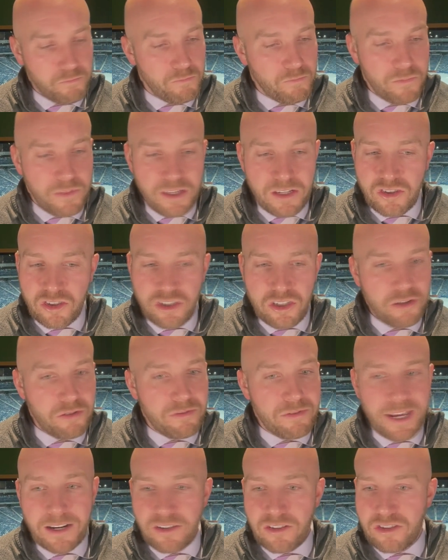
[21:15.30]
this year,
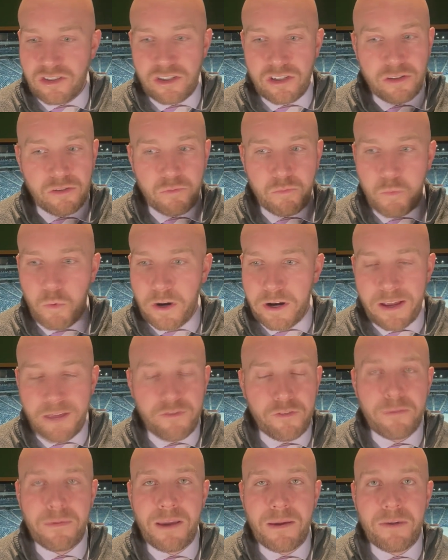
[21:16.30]
next year,
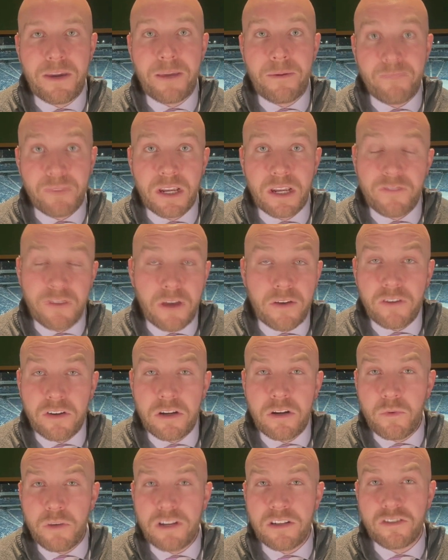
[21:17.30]
whatever it may be, if they're ever going
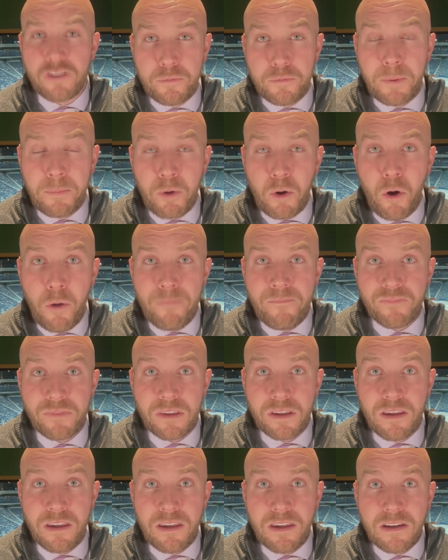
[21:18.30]
to win a Super Bowl,
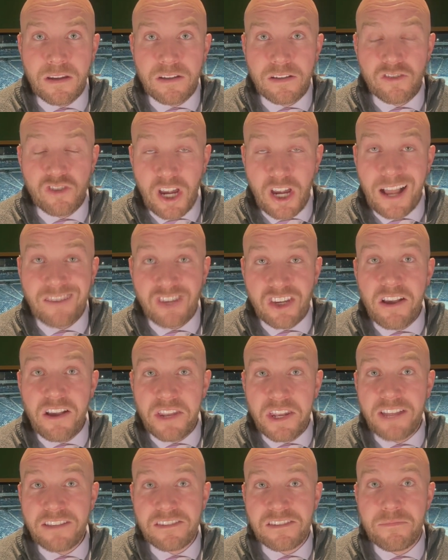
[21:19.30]
Josh Allen
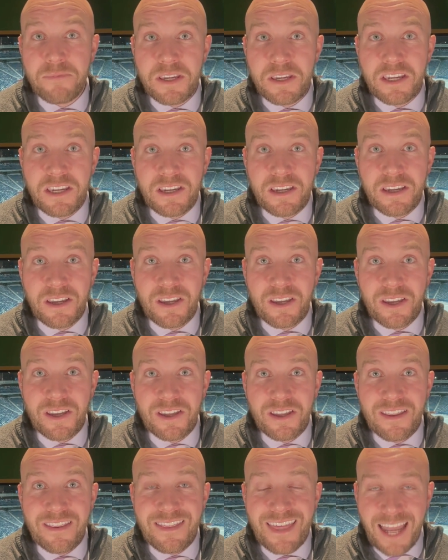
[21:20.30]
has to be
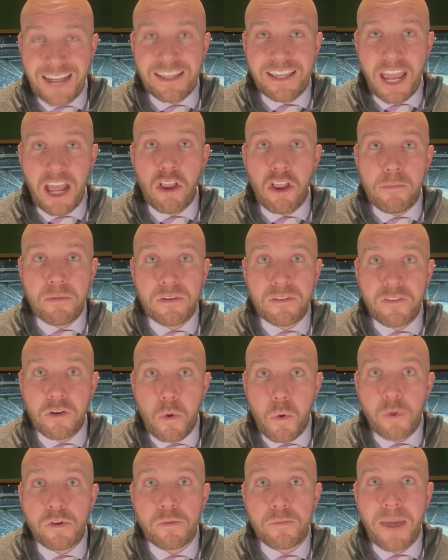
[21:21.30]
that caliber of a
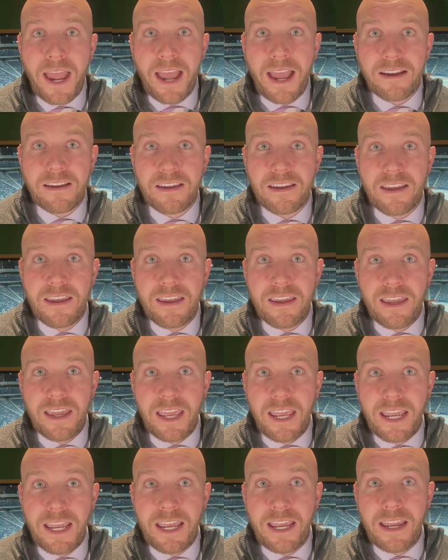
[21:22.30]
quarterback.
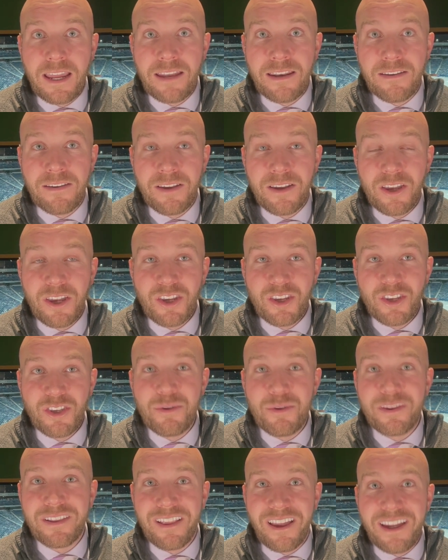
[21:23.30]
And you
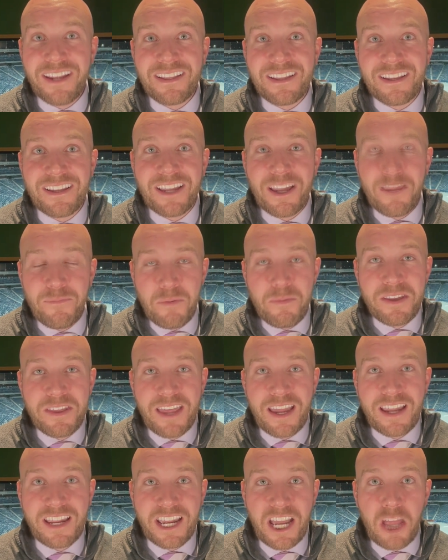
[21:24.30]
would like him to be
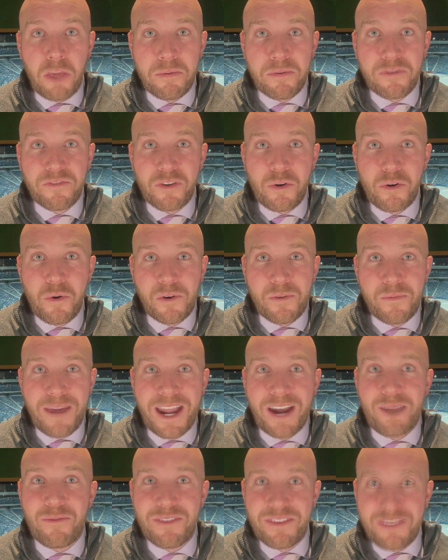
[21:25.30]
that caliber of a
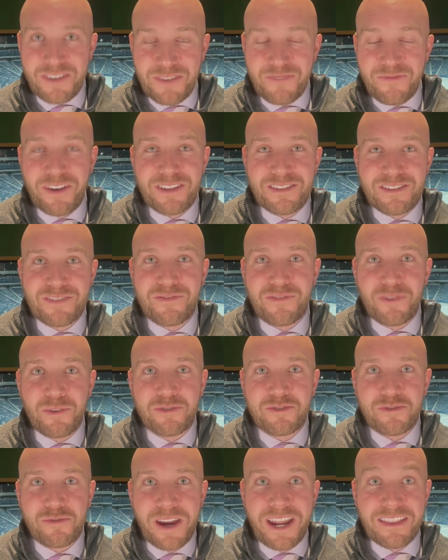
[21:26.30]
quarterback when the defense is full
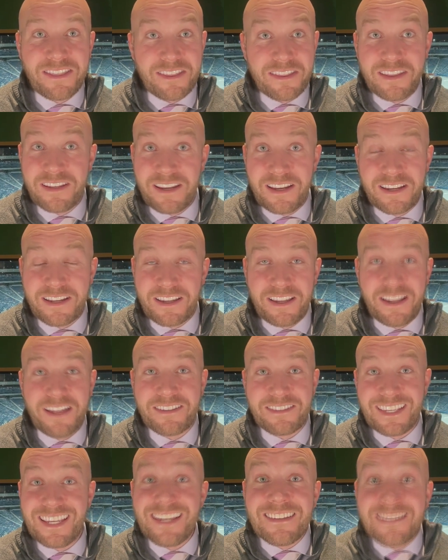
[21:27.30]
strength, and
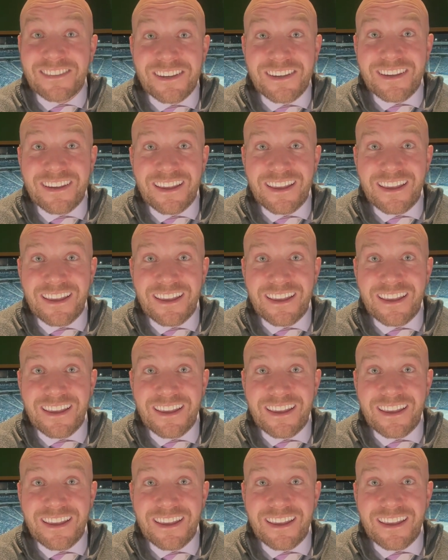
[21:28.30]
it's easy.